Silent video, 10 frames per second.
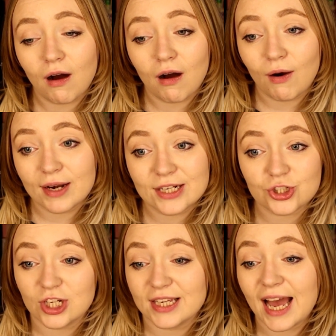I
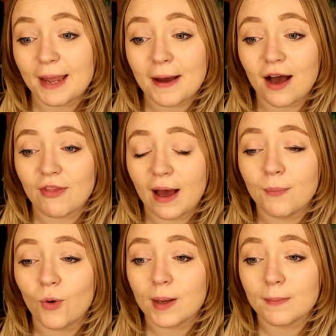literally came out of that
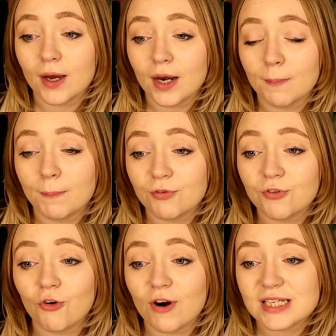appointment,
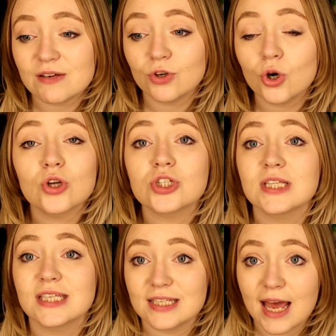before I'd even got to
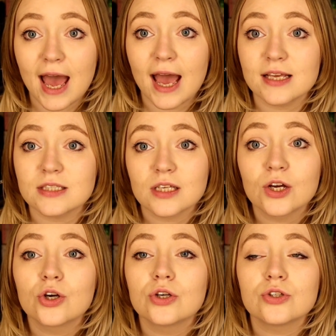the stairs,
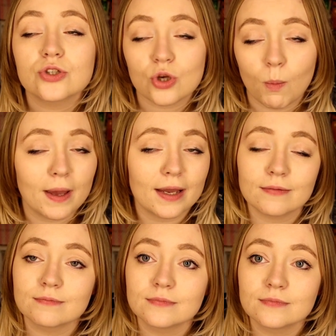sobbing.
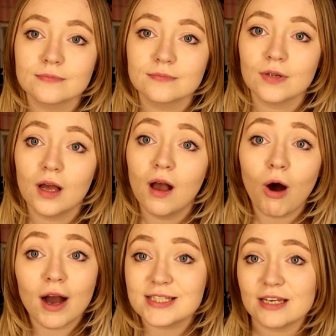
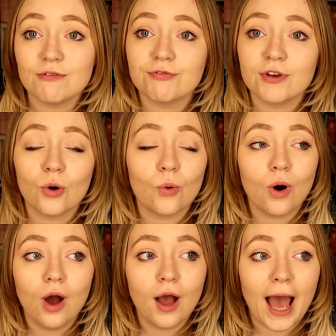I didn't
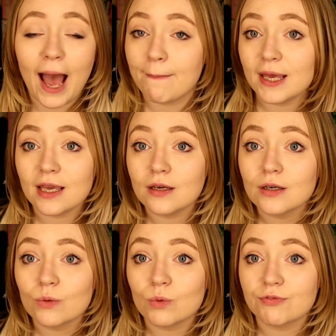feel happy
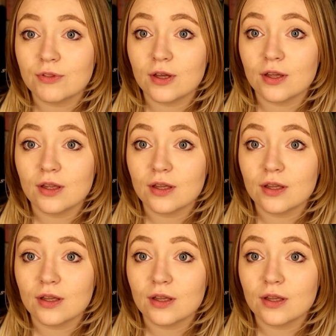with the